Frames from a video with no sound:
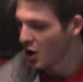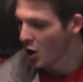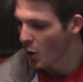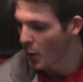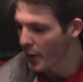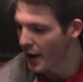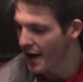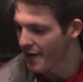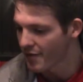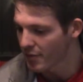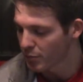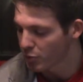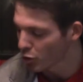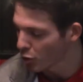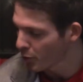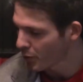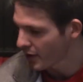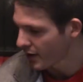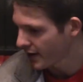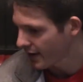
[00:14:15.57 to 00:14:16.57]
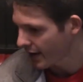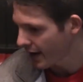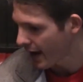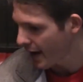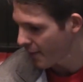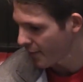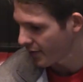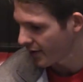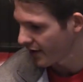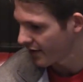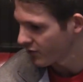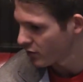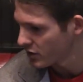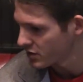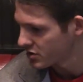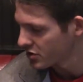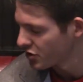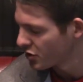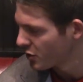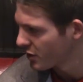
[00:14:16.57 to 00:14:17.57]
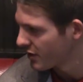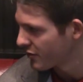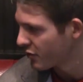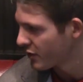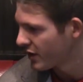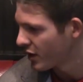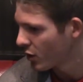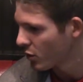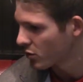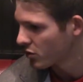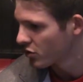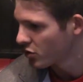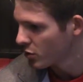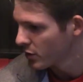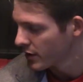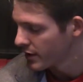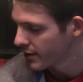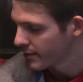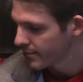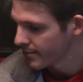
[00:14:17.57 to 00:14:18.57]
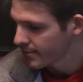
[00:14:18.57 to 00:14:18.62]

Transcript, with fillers: we have a blueprint and a game plan of what to do, and if we don't do it,